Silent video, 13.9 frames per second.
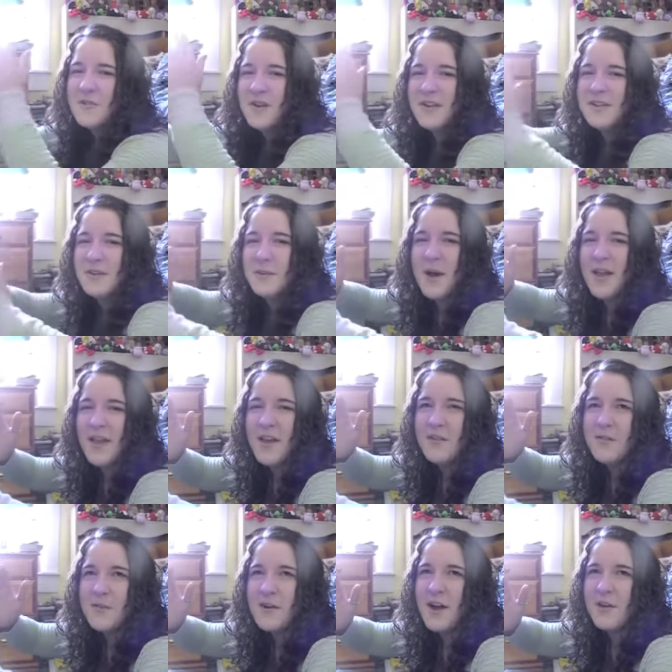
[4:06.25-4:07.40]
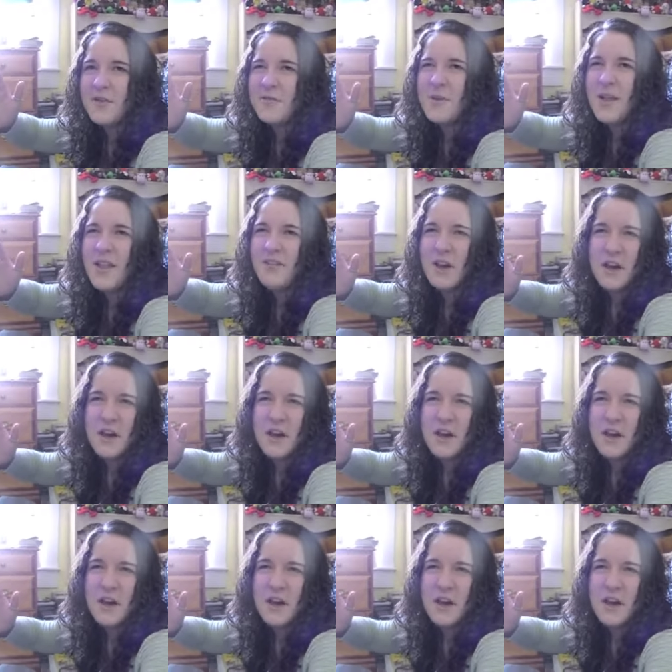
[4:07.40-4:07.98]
into my life or out of my life.